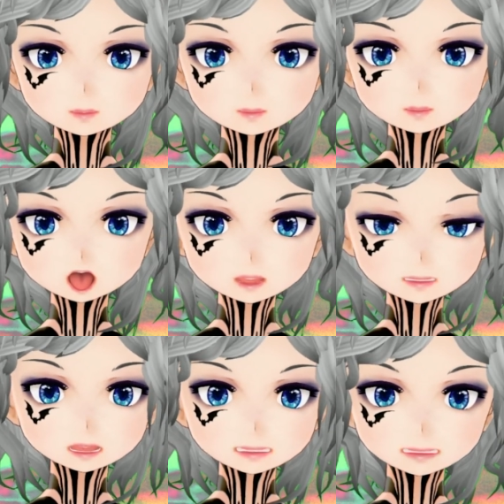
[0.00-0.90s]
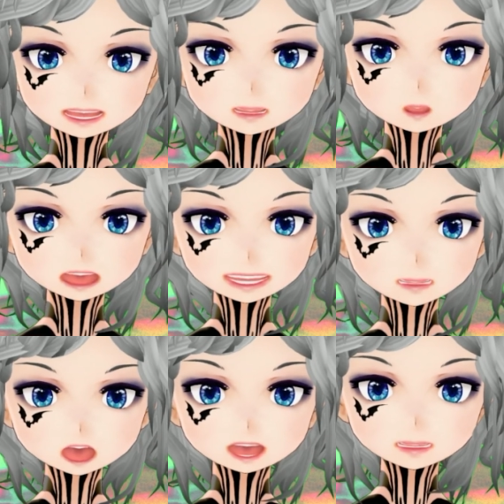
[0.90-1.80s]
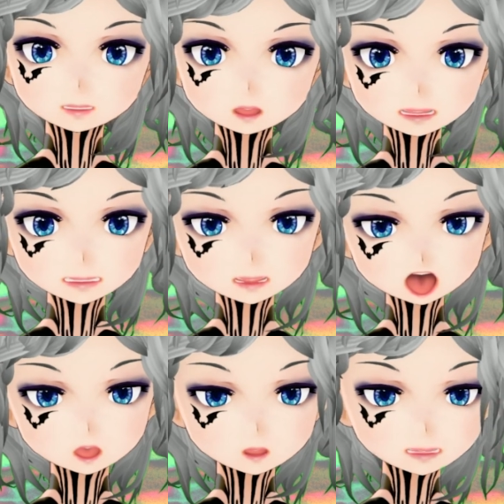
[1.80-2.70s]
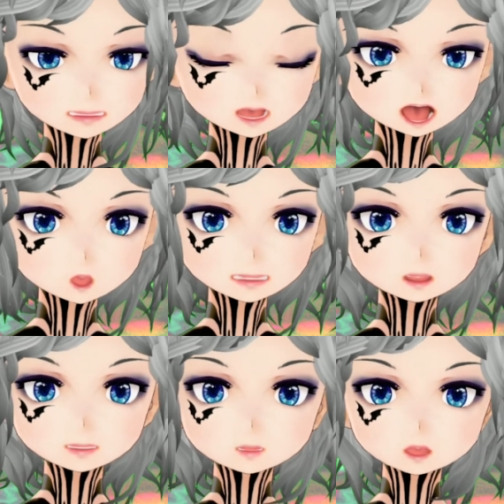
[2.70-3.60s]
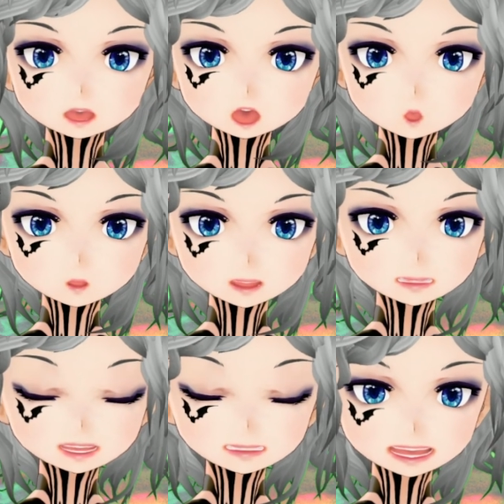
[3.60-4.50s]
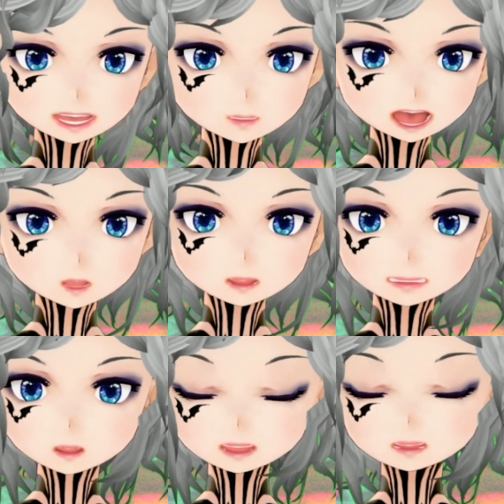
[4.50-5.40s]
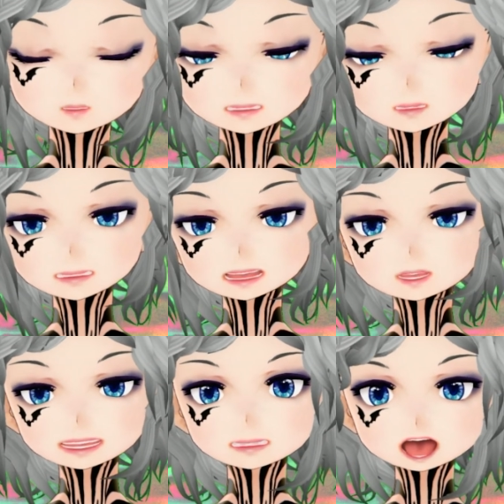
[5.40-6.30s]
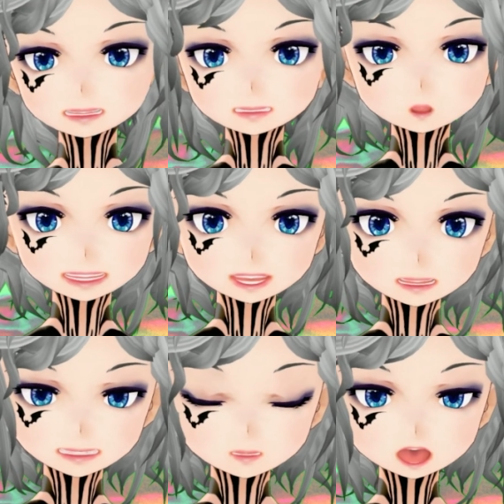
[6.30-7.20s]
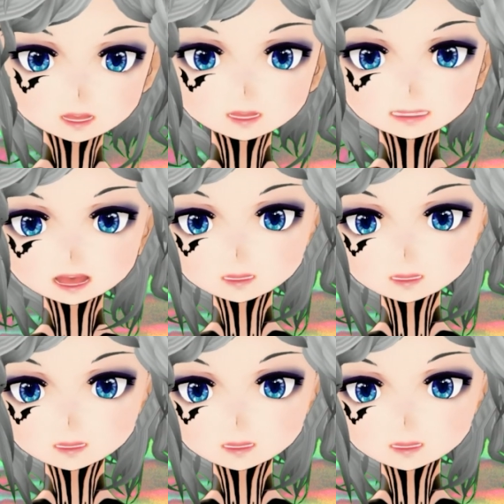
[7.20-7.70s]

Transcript: they're not going to get burned, or they're not going to be not cooked enough, depending on based on the time that I'm going to do. So like try to use vegetables that are going to